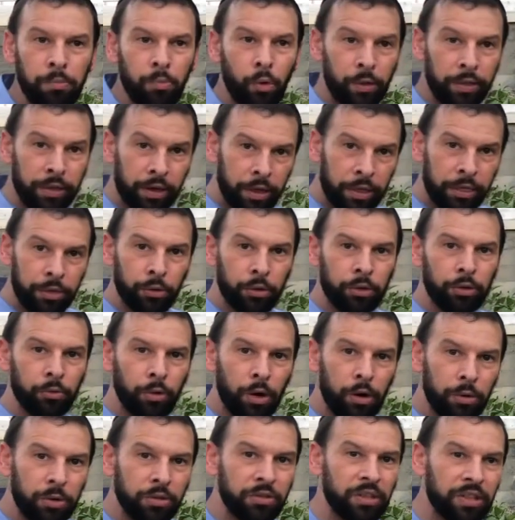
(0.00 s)
more than a third
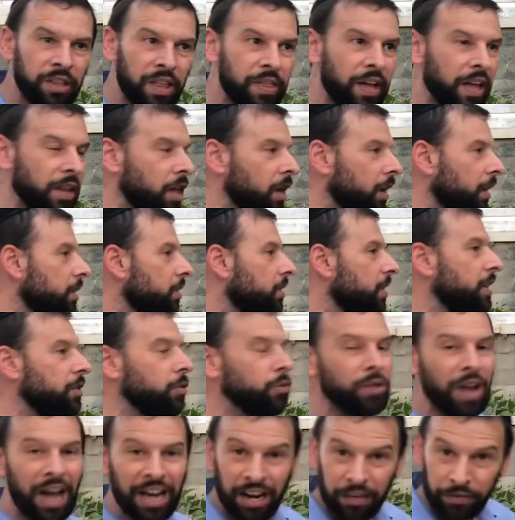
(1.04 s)
grown, so then the halacha is they do
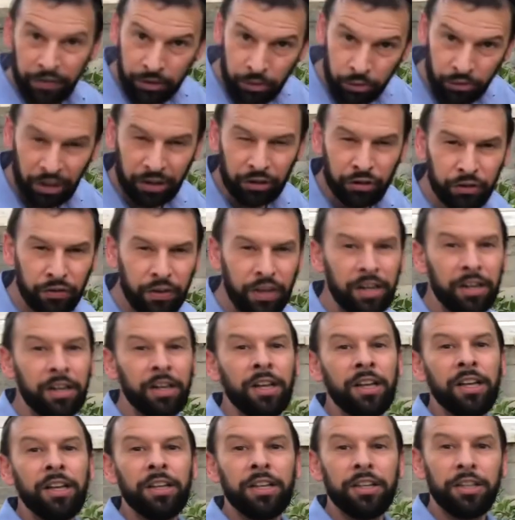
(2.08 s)
not have Kedushat Shvit.
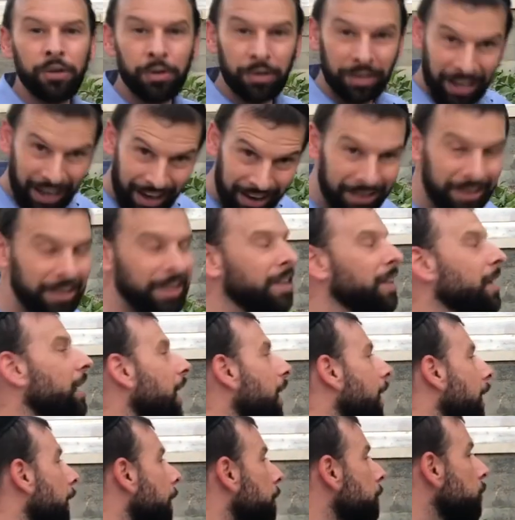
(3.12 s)
You
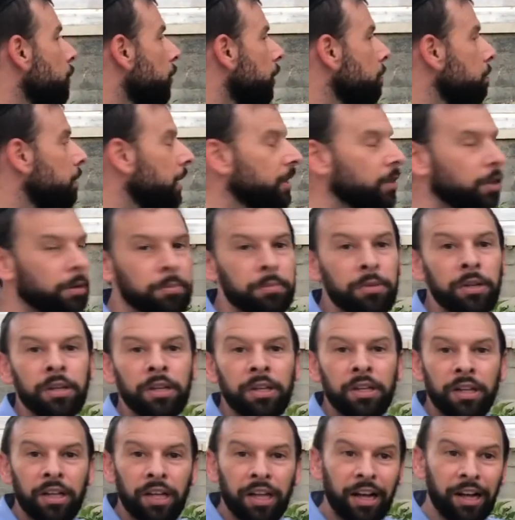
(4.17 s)
can pick them
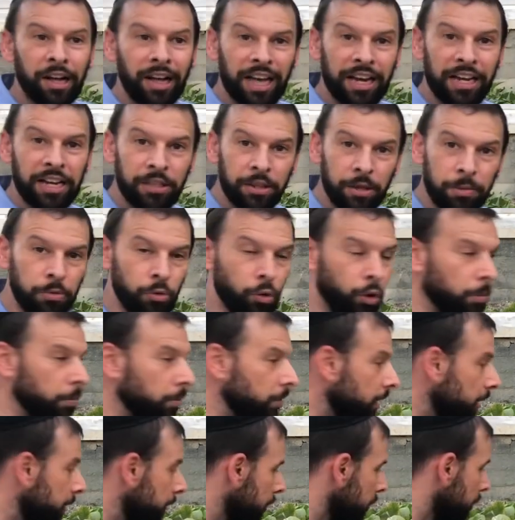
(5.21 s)
and eat them
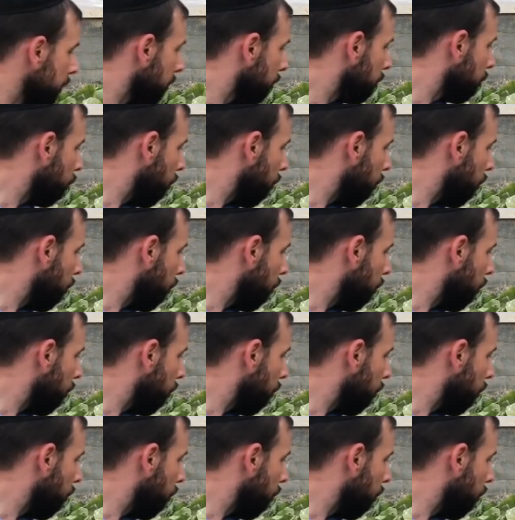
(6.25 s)
normally. The